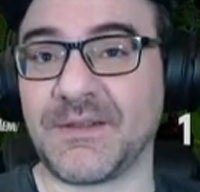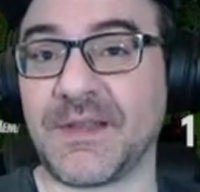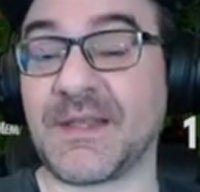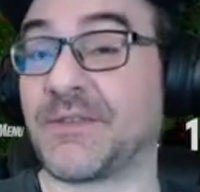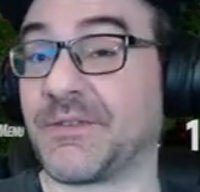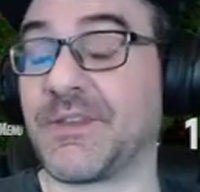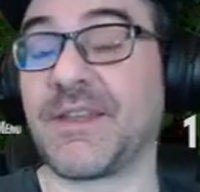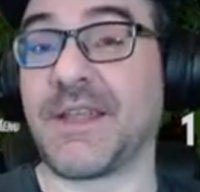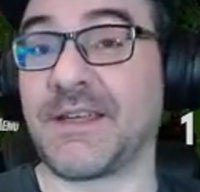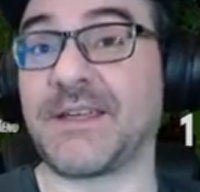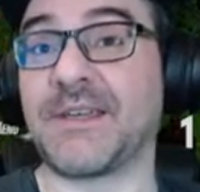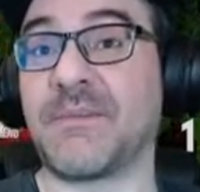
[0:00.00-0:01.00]
like you said,
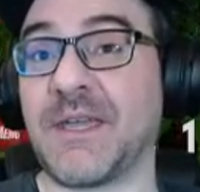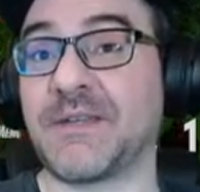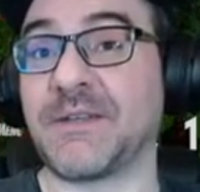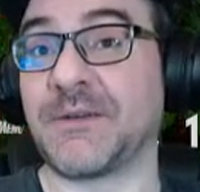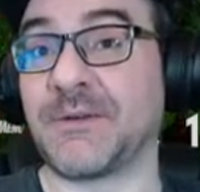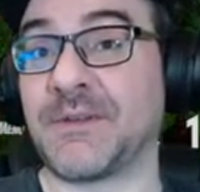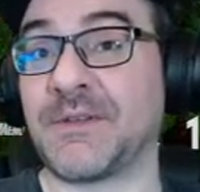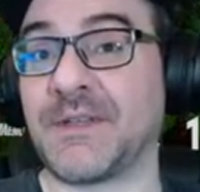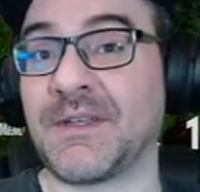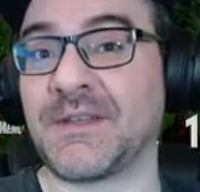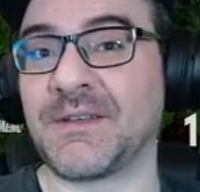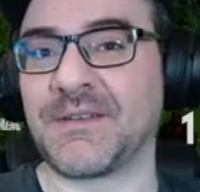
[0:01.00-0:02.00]
like Commando
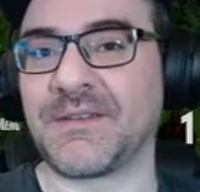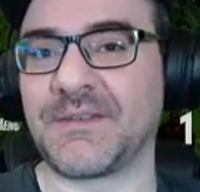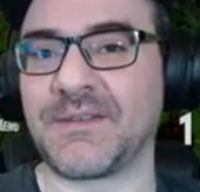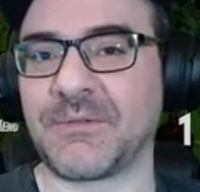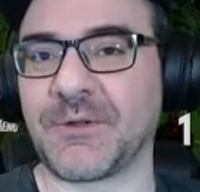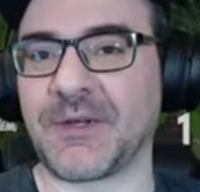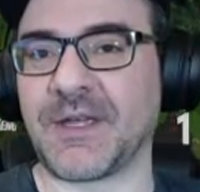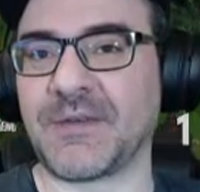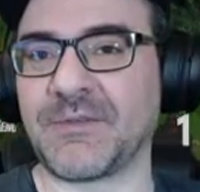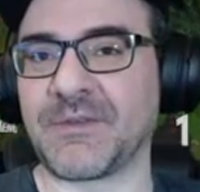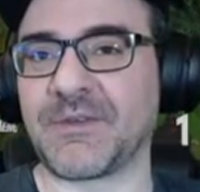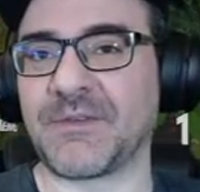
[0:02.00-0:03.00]
and similar
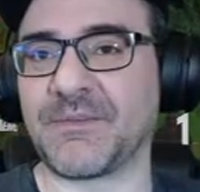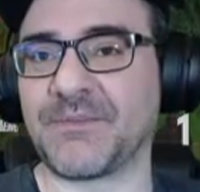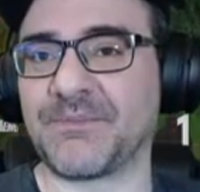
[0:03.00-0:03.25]
games.